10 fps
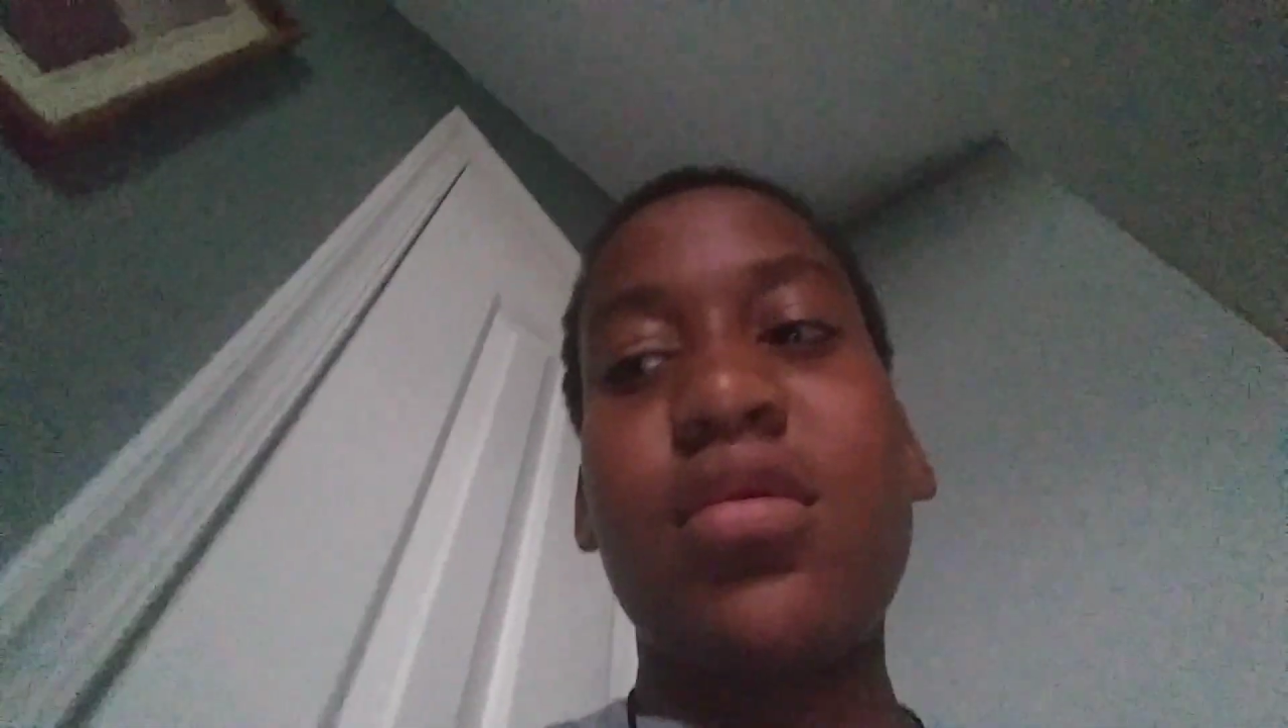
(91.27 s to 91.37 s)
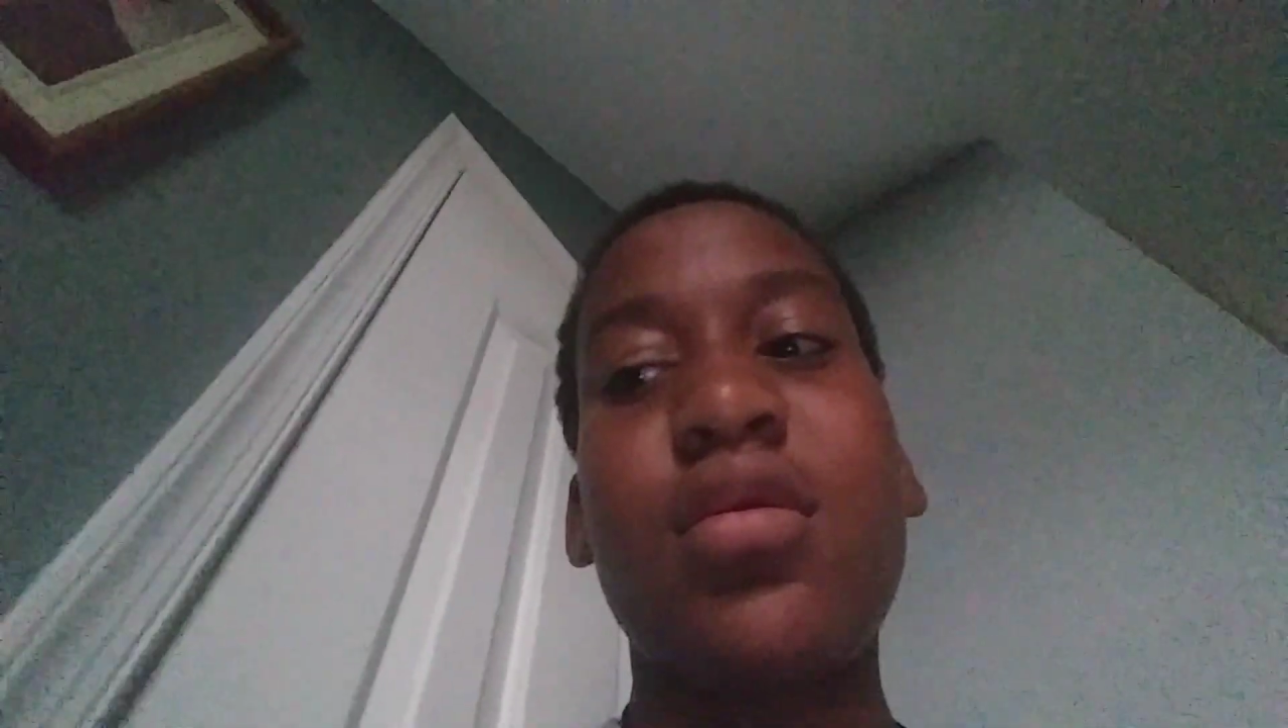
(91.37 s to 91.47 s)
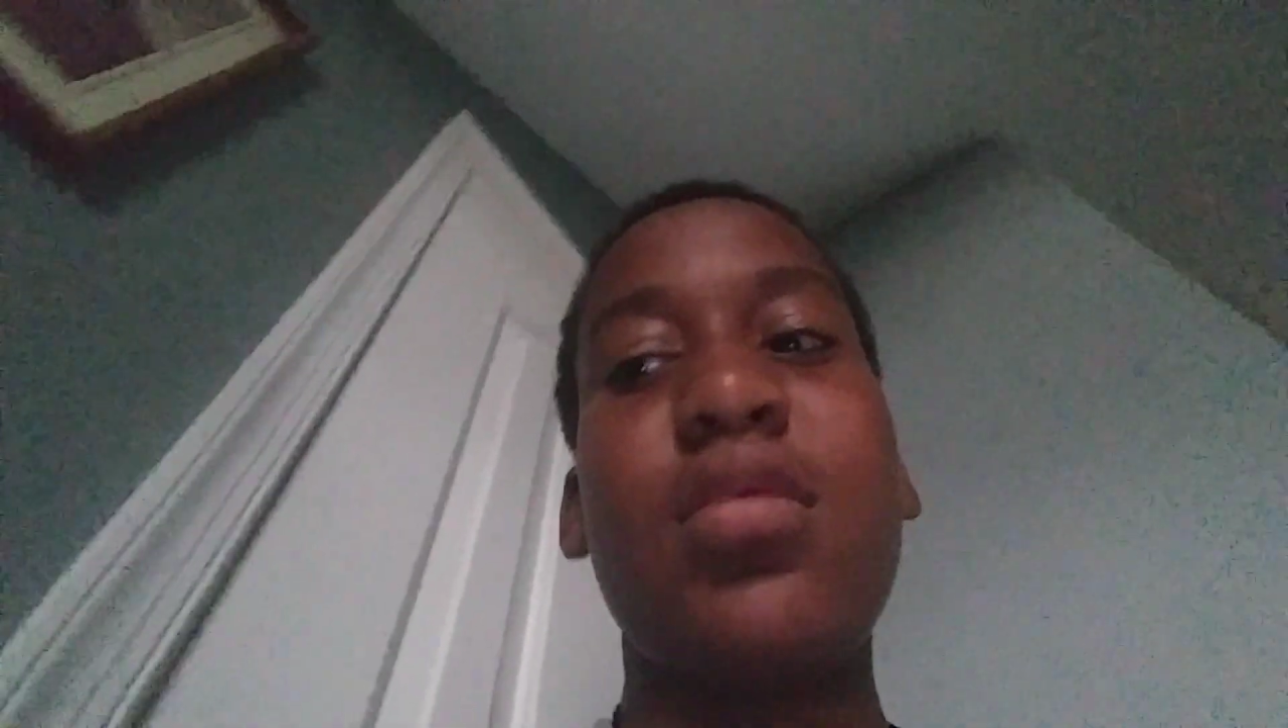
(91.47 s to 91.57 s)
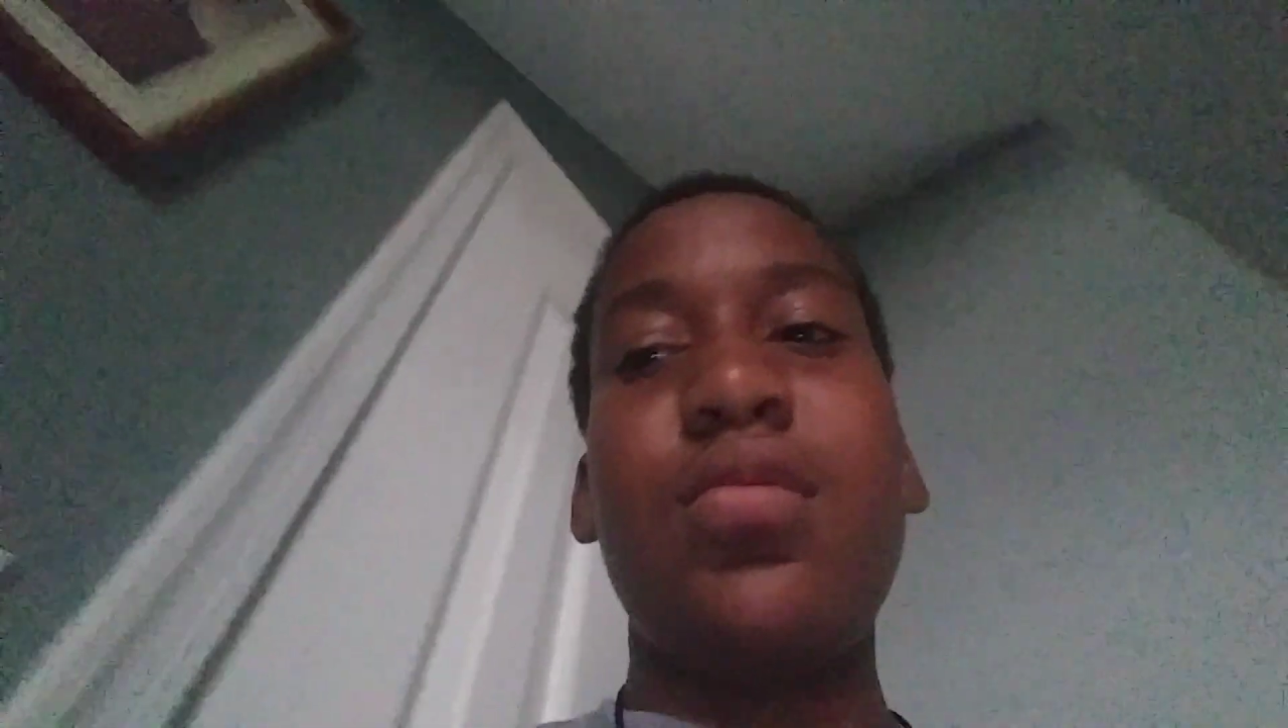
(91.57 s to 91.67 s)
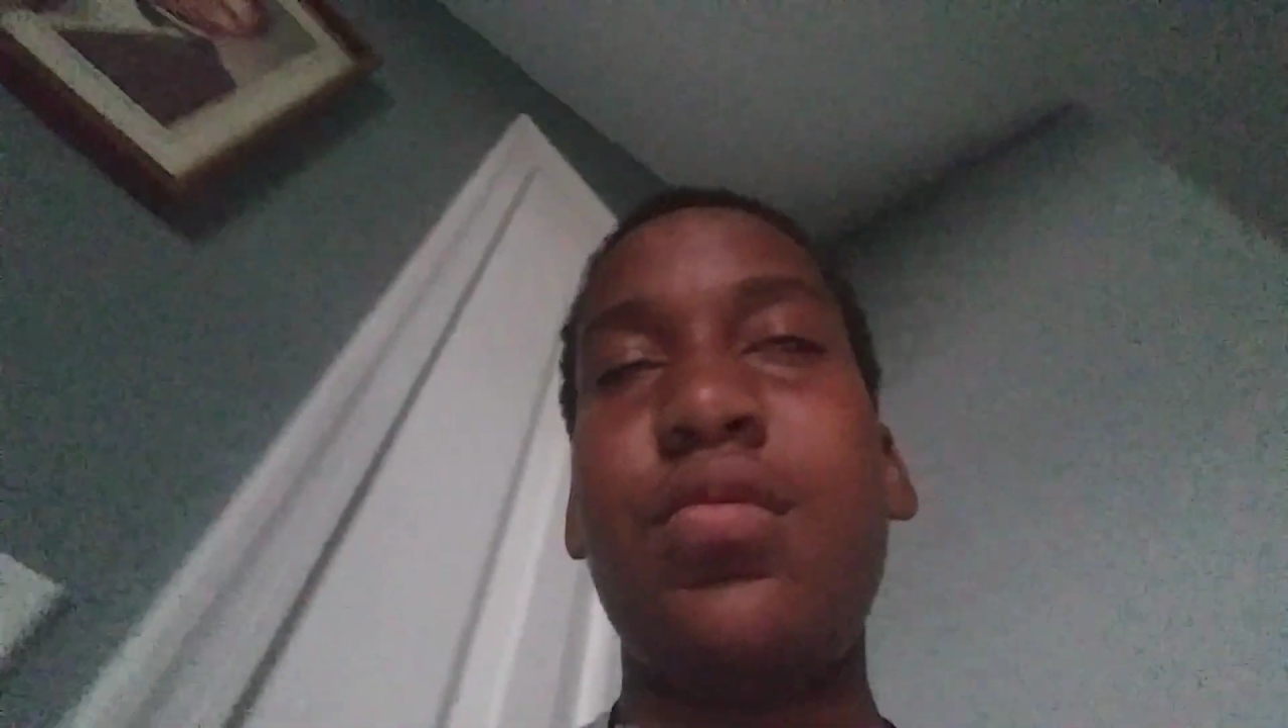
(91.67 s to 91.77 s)

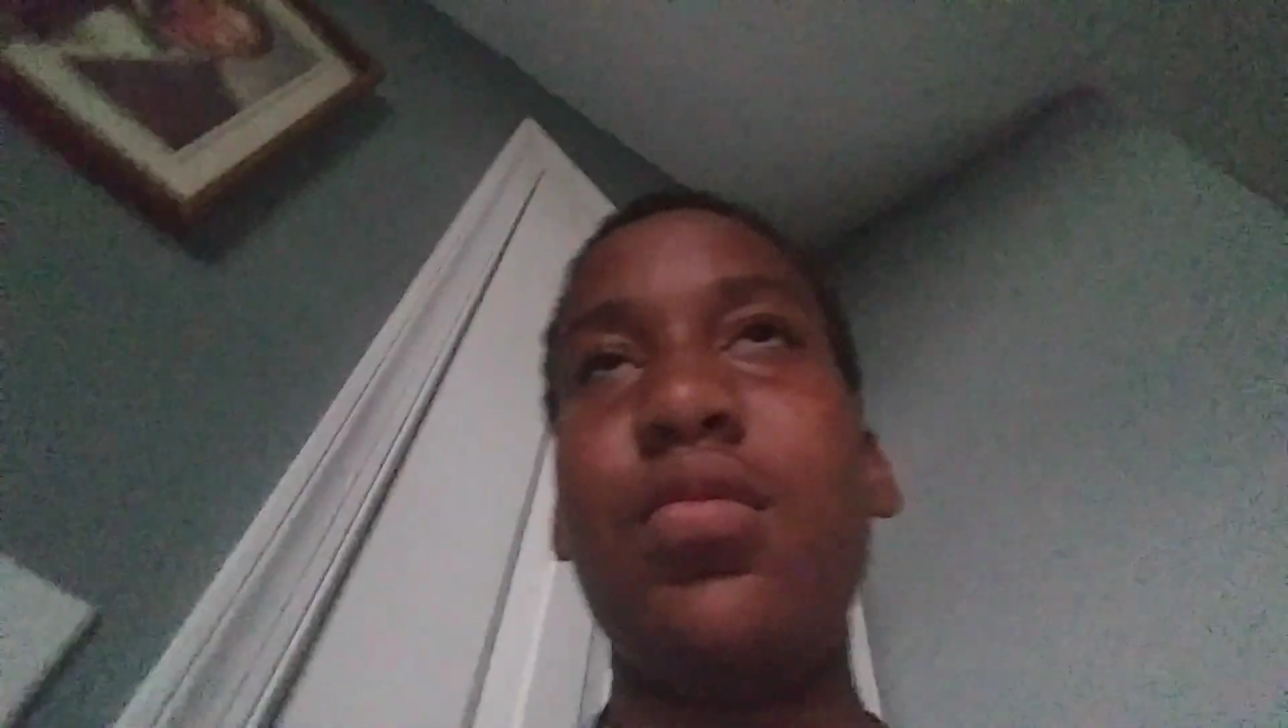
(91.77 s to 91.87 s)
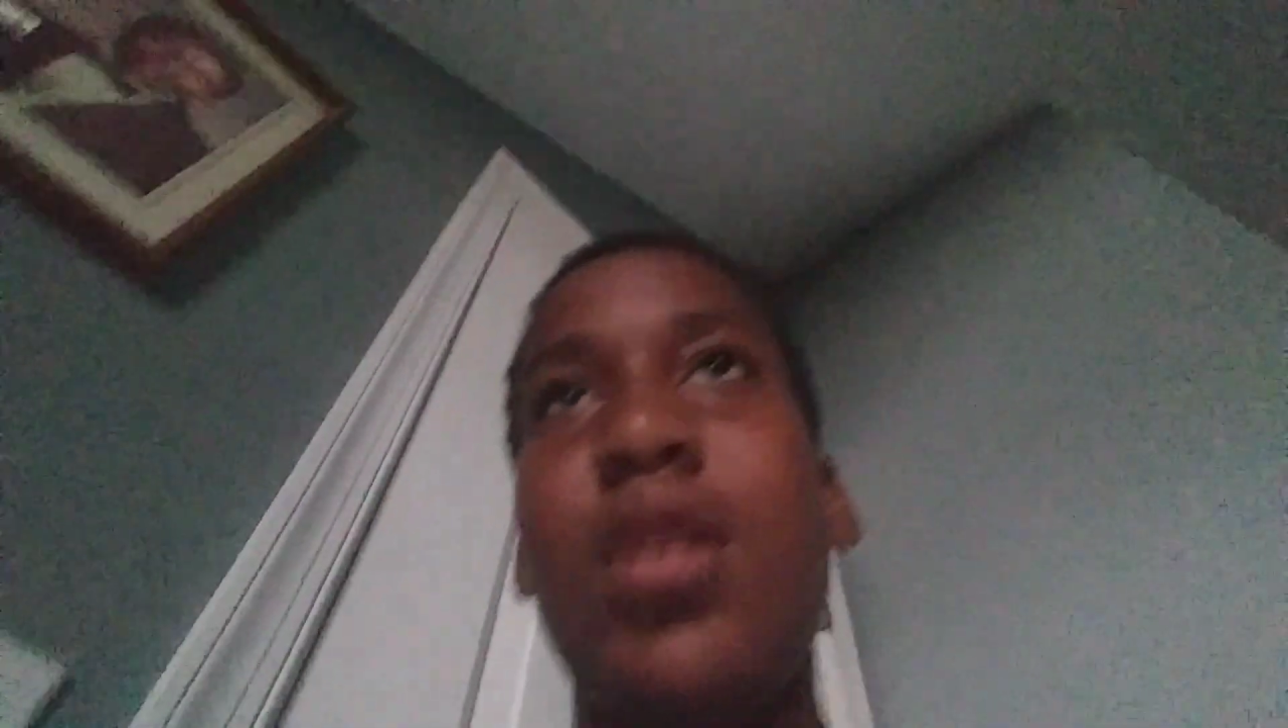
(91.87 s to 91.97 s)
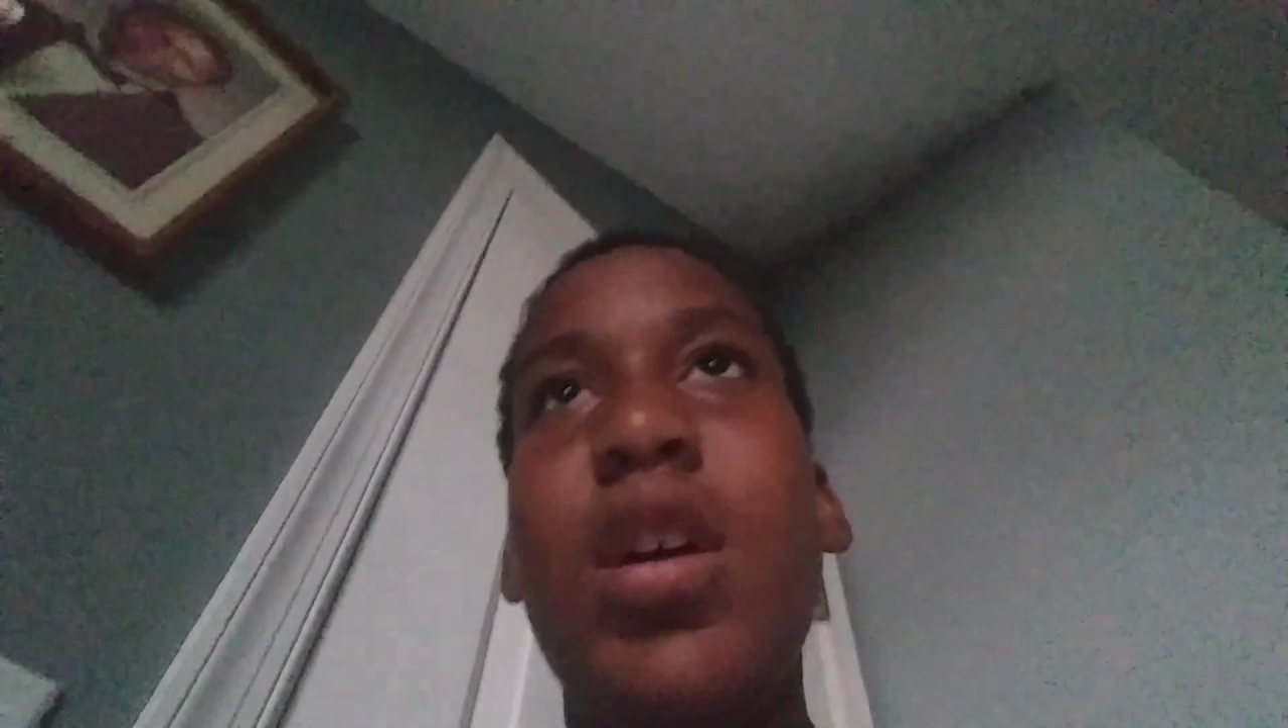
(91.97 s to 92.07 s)
to